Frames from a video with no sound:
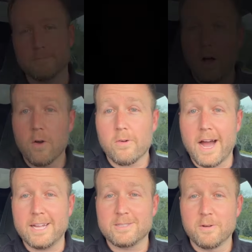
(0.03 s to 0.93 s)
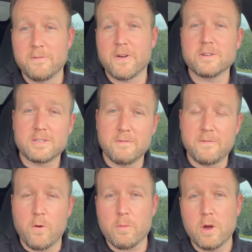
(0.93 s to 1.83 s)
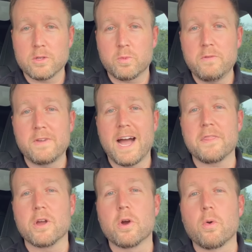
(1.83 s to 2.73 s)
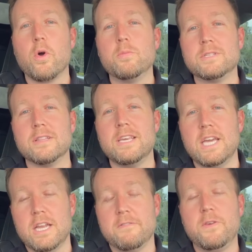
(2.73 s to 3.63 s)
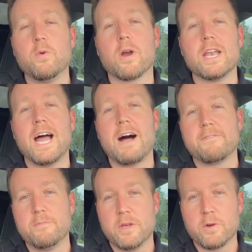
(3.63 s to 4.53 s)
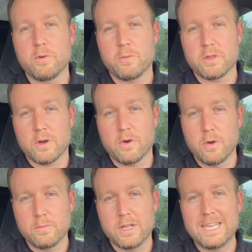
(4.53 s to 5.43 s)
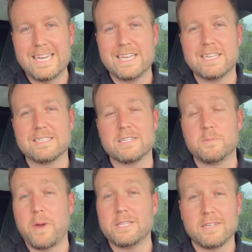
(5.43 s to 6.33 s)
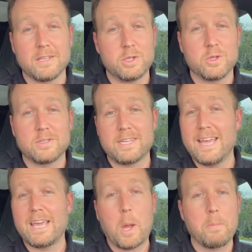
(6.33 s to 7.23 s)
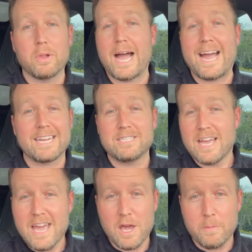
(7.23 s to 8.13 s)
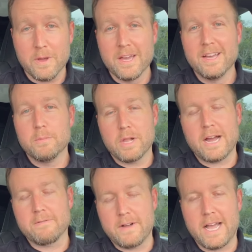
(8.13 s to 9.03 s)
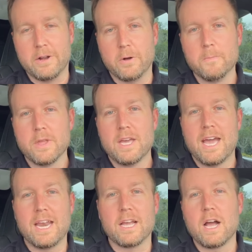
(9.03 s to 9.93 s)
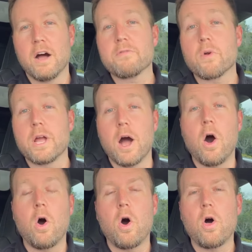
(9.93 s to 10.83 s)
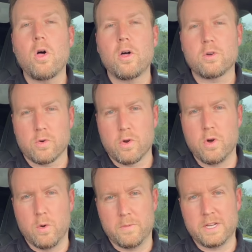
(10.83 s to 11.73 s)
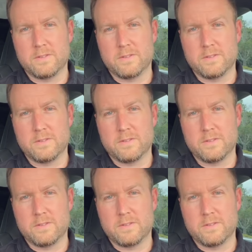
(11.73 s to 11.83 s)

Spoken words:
All right, so first and foremost, we've got the Chrome Delete. If you are not familiar with what the Chrome Delete is, it's basically just taking black tape, black vinyl, and covering all chrome that is